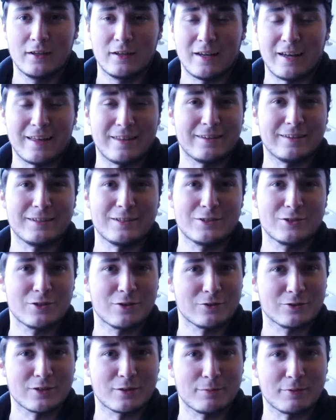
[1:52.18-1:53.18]
and then he
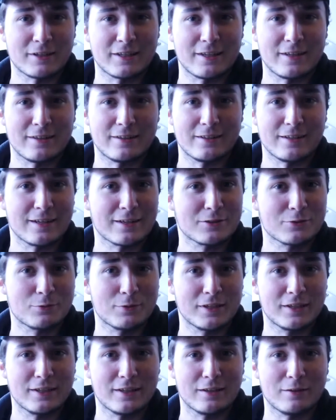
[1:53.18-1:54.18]
shows up again the next
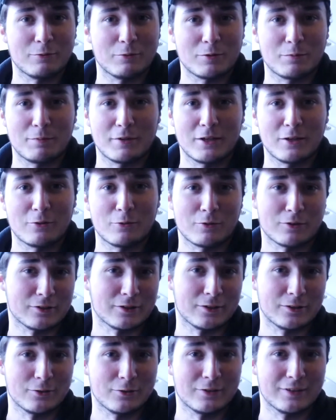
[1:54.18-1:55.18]
weekend with beer
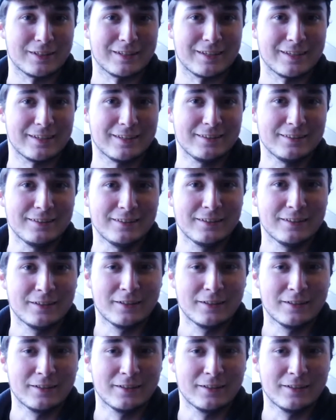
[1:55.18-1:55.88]
wanting to do it again?